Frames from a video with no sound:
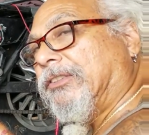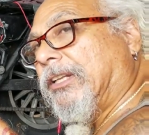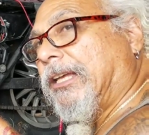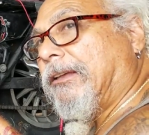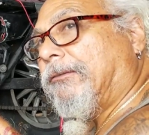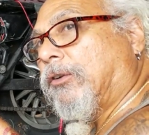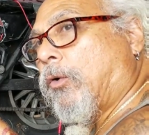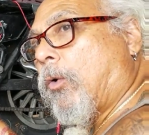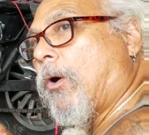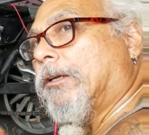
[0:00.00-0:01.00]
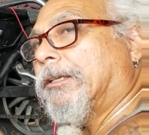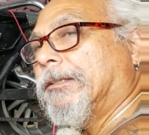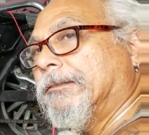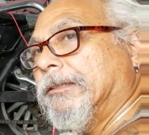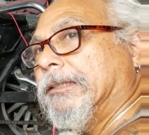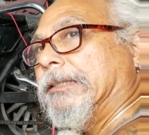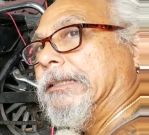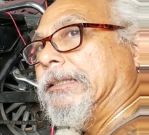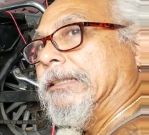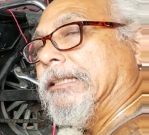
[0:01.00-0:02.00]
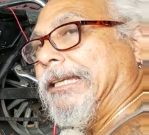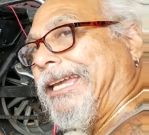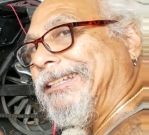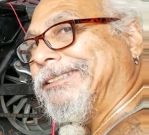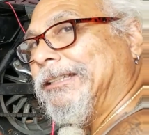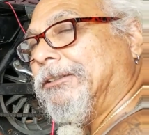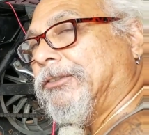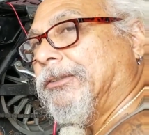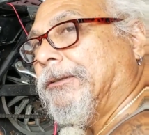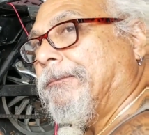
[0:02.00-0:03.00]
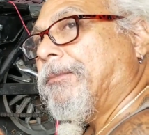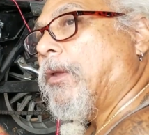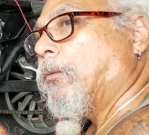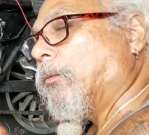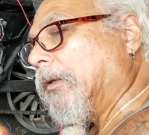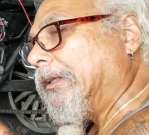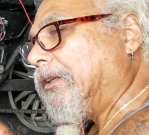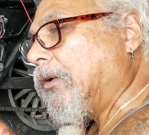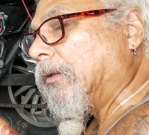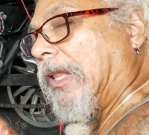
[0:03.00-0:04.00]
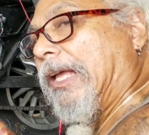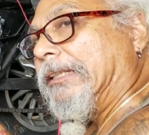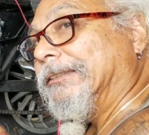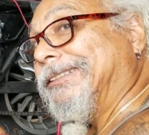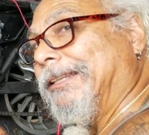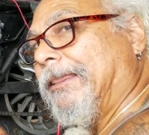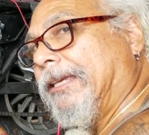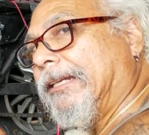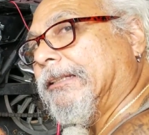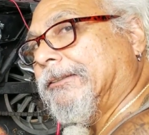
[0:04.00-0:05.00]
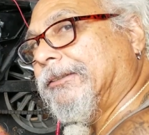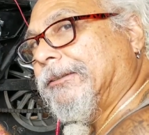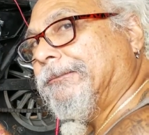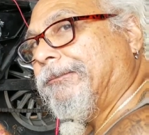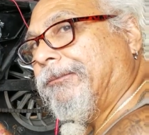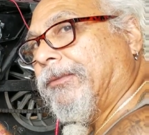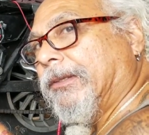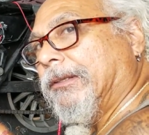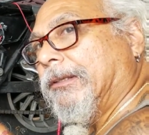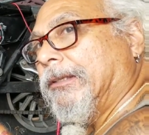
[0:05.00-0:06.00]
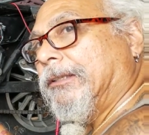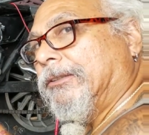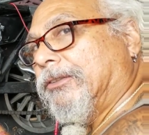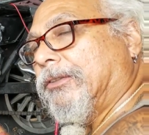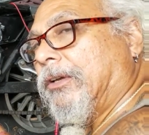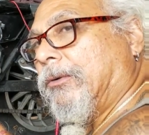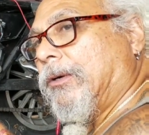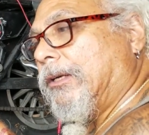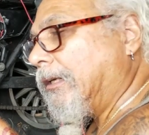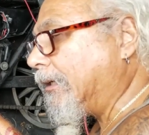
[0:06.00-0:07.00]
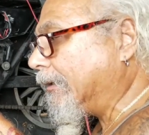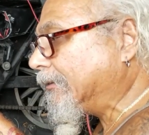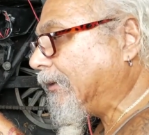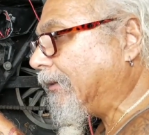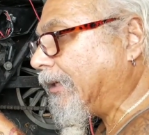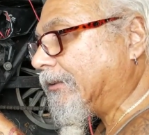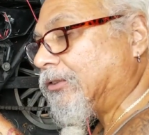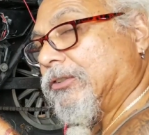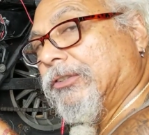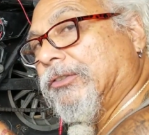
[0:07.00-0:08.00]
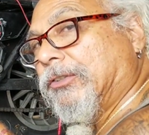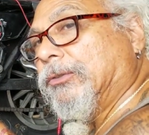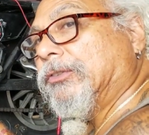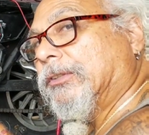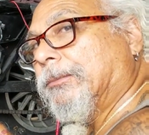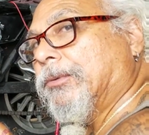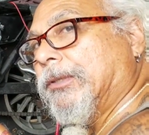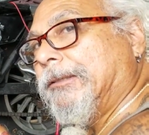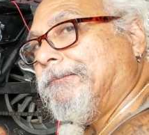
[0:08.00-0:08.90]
that have cork gaskets really don't like synthetics, so synthetics are just too slippery